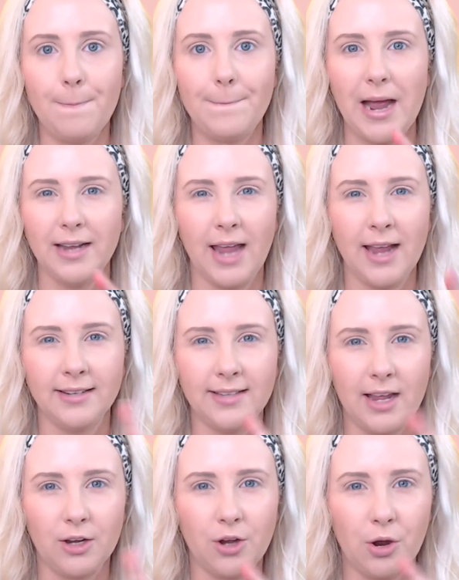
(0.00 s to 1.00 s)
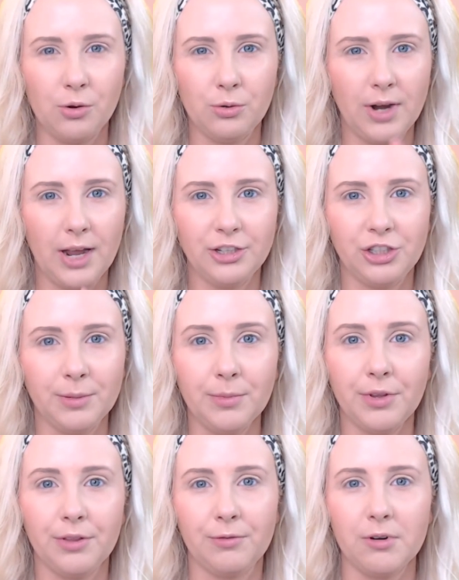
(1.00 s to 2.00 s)
but it has that gold like shimmer
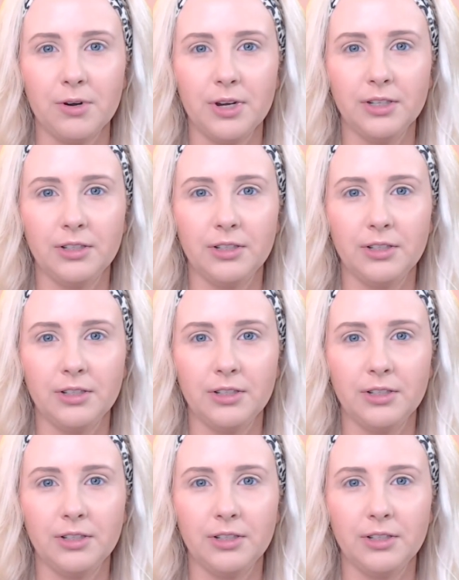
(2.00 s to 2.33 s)
through it.